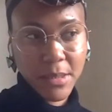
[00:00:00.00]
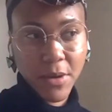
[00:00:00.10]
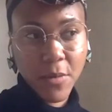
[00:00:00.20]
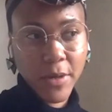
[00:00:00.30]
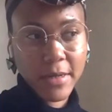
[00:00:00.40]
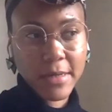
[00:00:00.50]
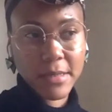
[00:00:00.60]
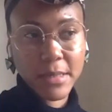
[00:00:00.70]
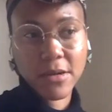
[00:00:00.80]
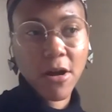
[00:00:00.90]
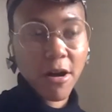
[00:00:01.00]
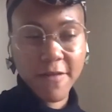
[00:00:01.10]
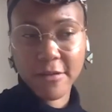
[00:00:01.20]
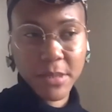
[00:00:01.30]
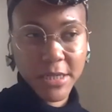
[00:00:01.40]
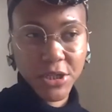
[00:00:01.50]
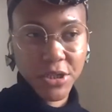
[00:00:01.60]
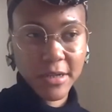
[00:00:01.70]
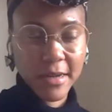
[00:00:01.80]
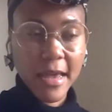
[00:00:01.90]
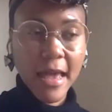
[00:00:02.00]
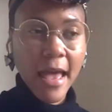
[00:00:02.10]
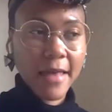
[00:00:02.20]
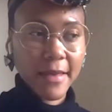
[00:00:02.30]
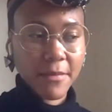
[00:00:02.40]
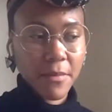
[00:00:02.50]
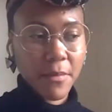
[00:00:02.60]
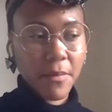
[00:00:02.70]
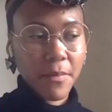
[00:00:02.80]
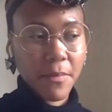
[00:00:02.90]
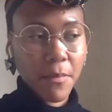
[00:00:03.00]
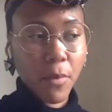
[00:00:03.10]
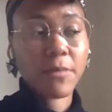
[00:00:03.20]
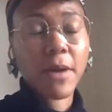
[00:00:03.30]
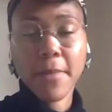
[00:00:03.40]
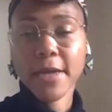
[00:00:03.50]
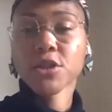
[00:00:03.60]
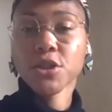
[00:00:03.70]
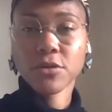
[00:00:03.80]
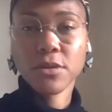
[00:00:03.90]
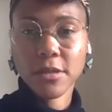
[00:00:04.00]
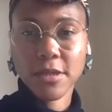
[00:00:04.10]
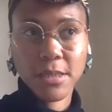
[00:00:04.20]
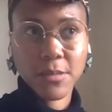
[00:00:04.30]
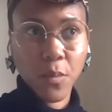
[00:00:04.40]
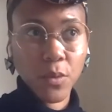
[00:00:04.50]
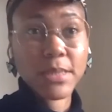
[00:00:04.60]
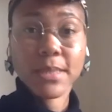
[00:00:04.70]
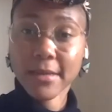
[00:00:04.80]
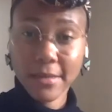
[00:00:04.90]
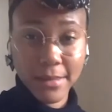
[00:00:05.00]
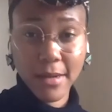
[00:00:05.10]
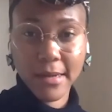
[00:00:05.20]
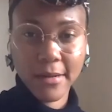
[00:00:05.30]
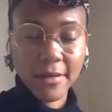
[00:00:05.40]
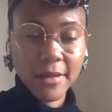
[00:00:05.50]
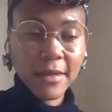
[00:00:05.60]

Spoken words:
So I went in and did an art foundation, and then one of my main tutors was a set designer.